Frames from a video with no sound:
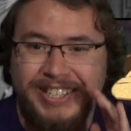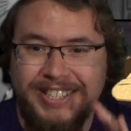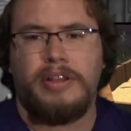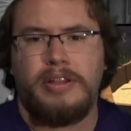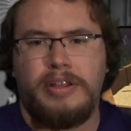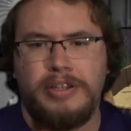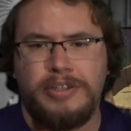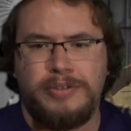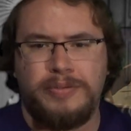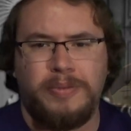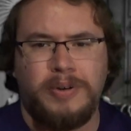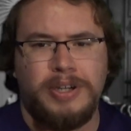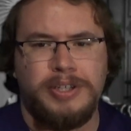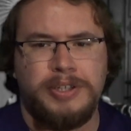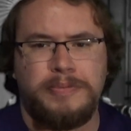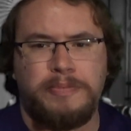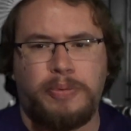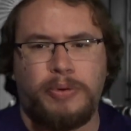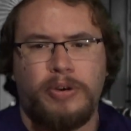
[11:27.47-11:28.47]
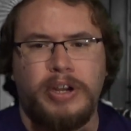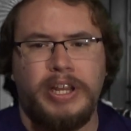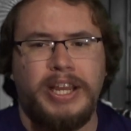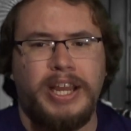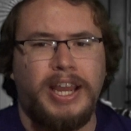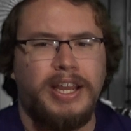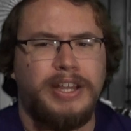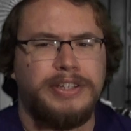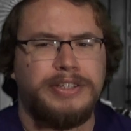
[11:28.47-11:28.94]
This was
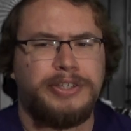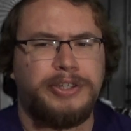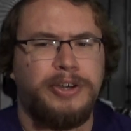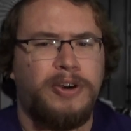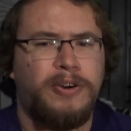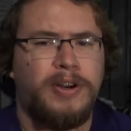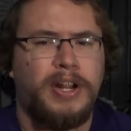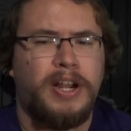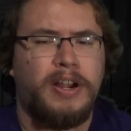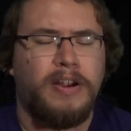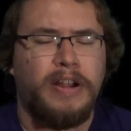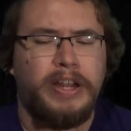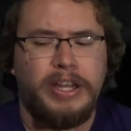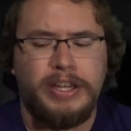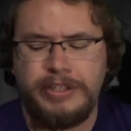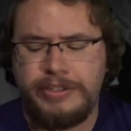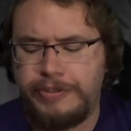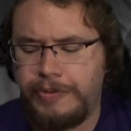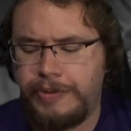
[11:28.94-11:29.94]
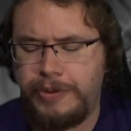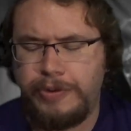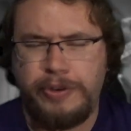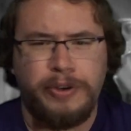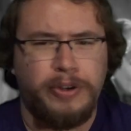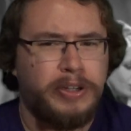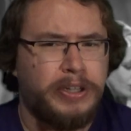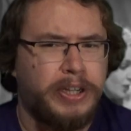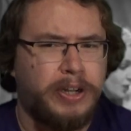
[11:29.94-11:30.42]
pre Hays Code area, so you
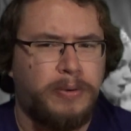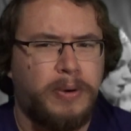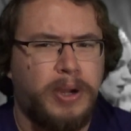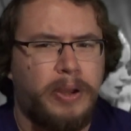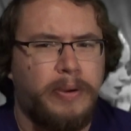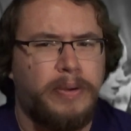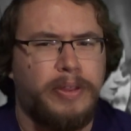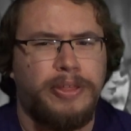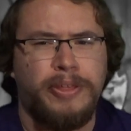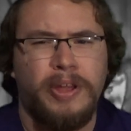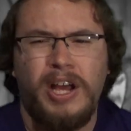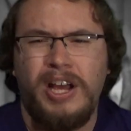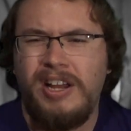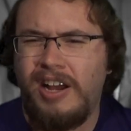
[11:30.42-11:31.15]
could get away with